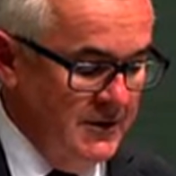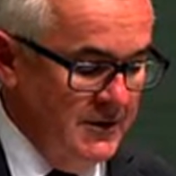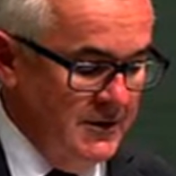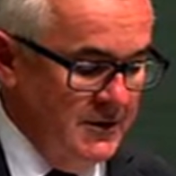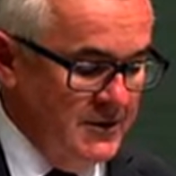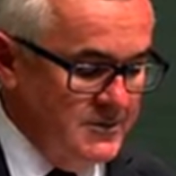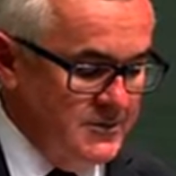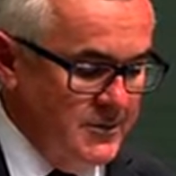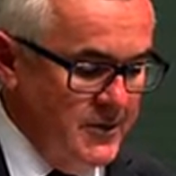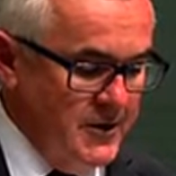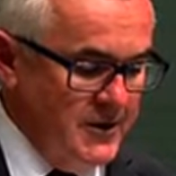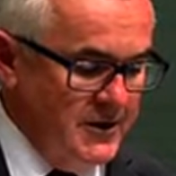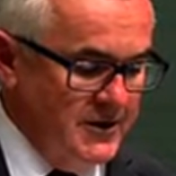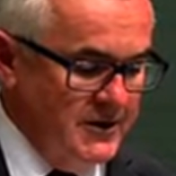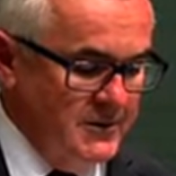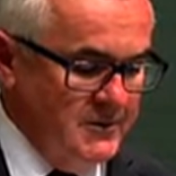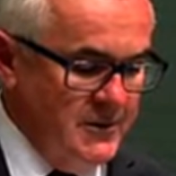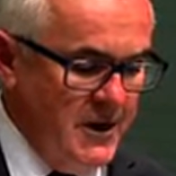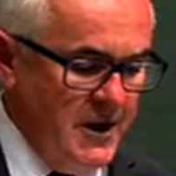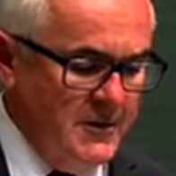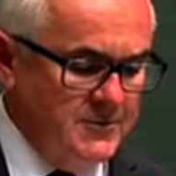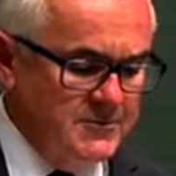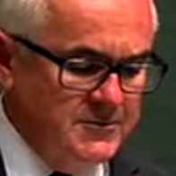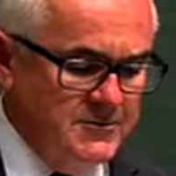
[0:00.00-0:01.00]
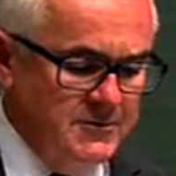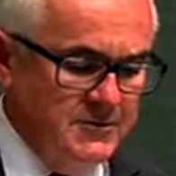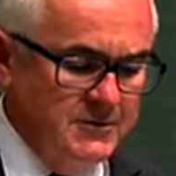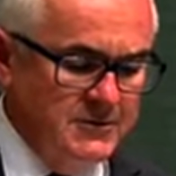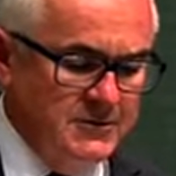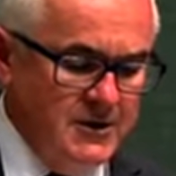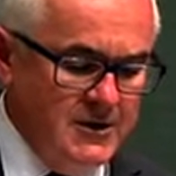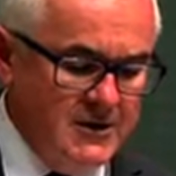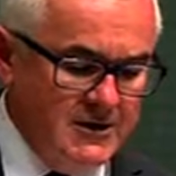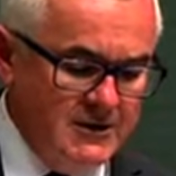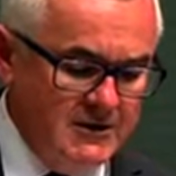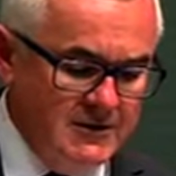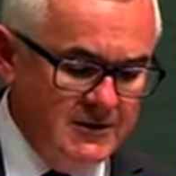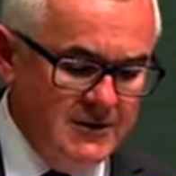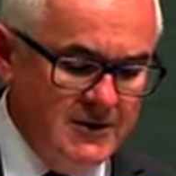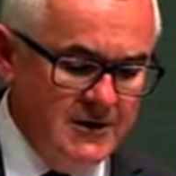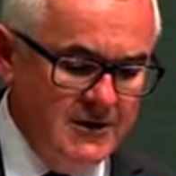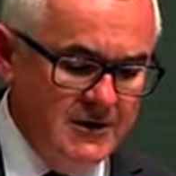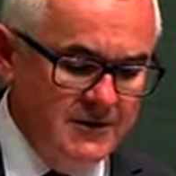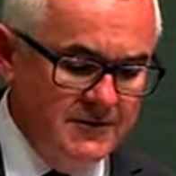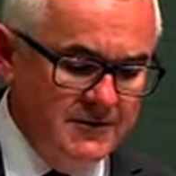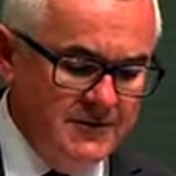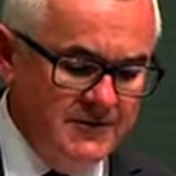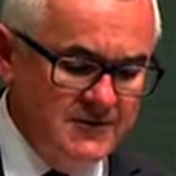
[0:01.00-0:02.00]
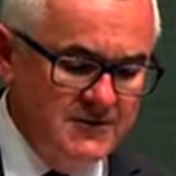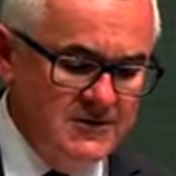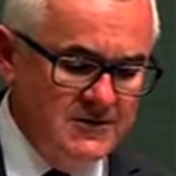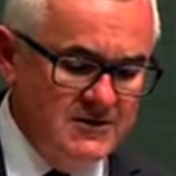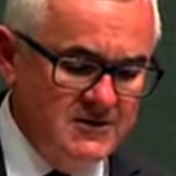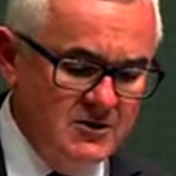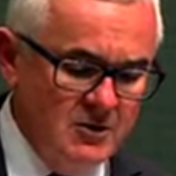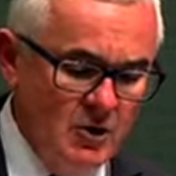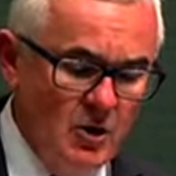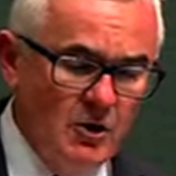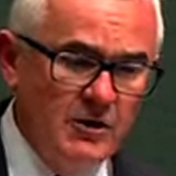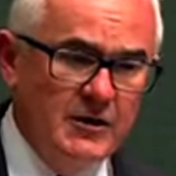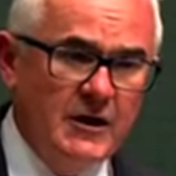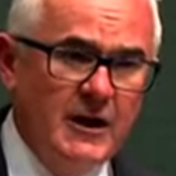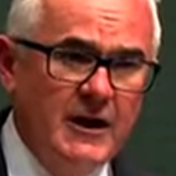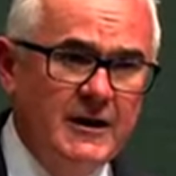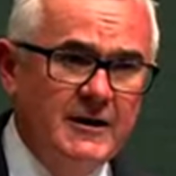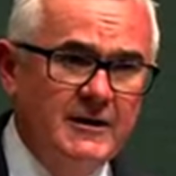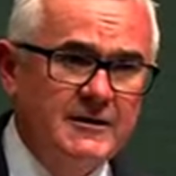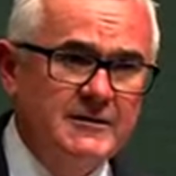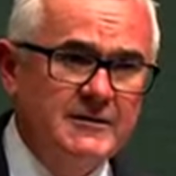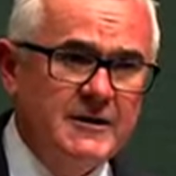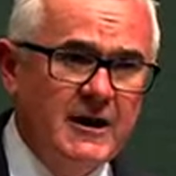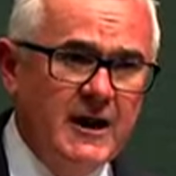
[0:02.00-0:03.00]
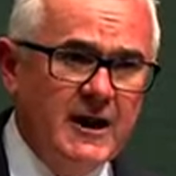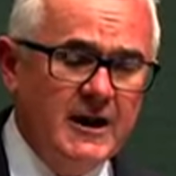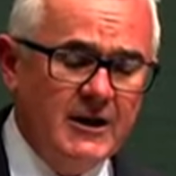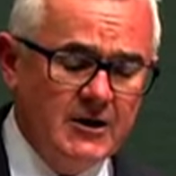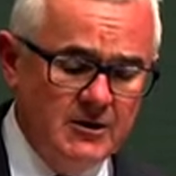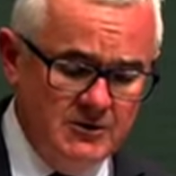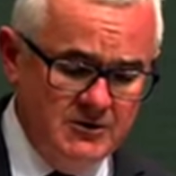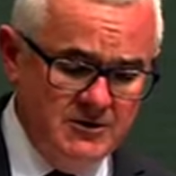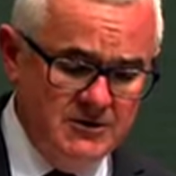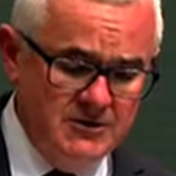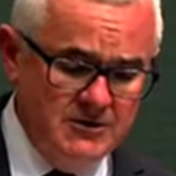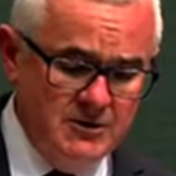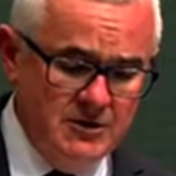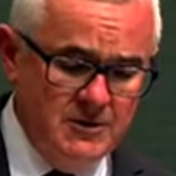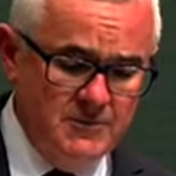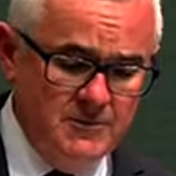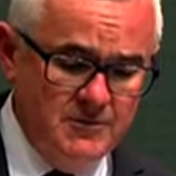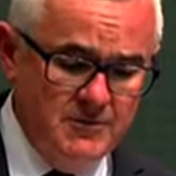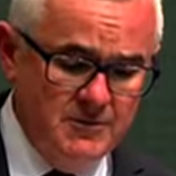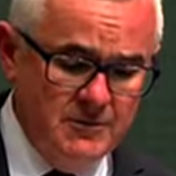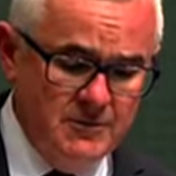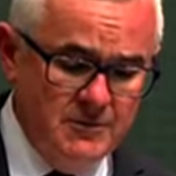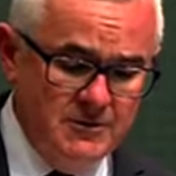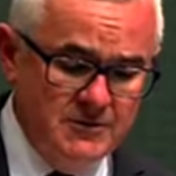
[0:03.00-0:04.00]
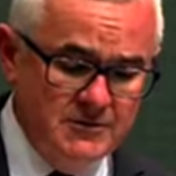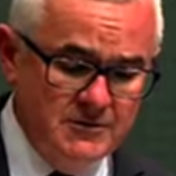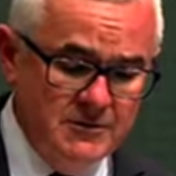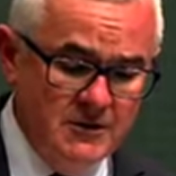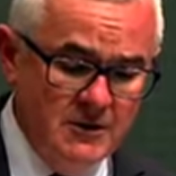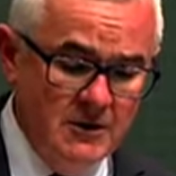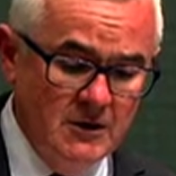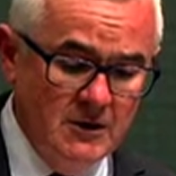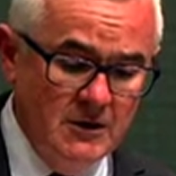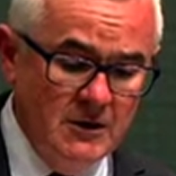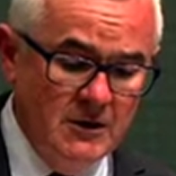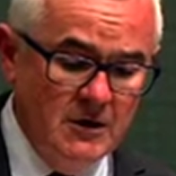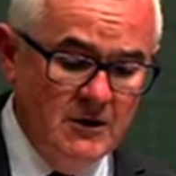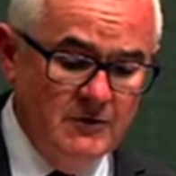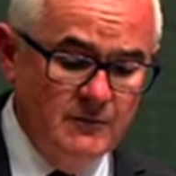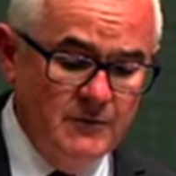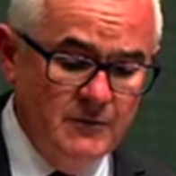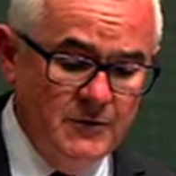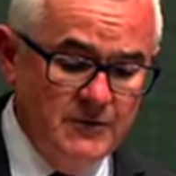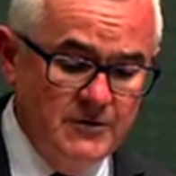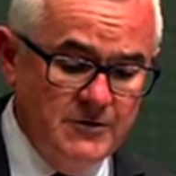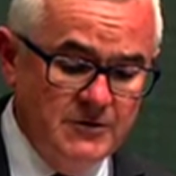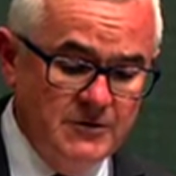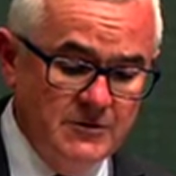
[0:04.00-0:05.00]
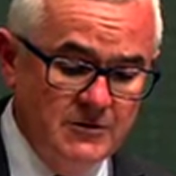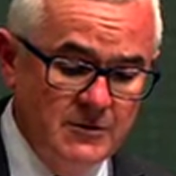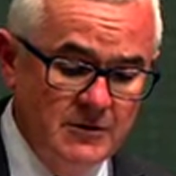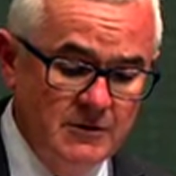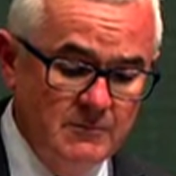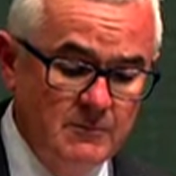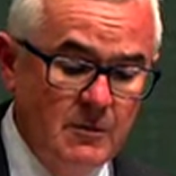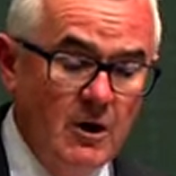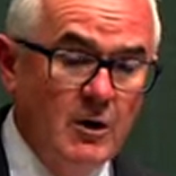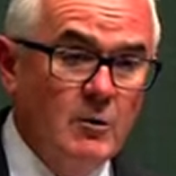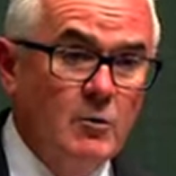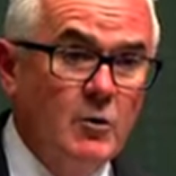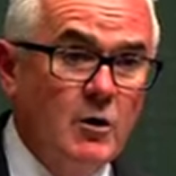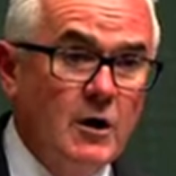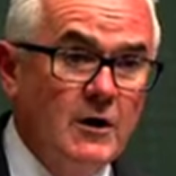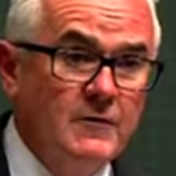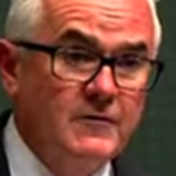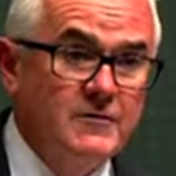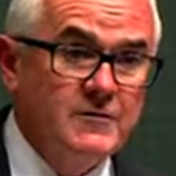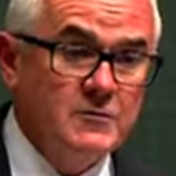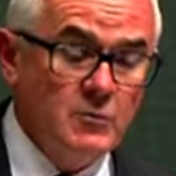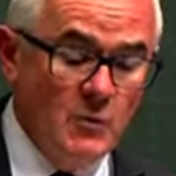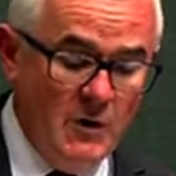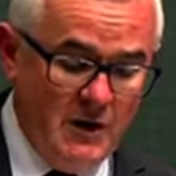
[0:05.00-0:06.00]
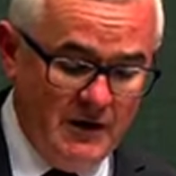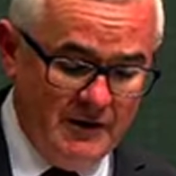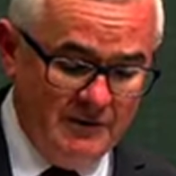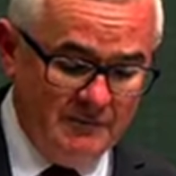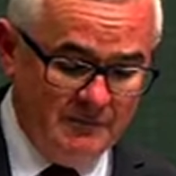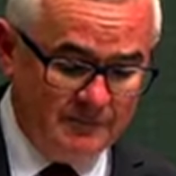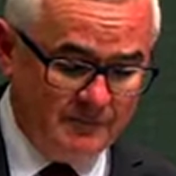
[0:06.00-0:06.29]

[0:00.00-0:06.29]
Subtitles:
Speaker, to be absolutely clear, this is not an attack on GPs, of which my wife is one,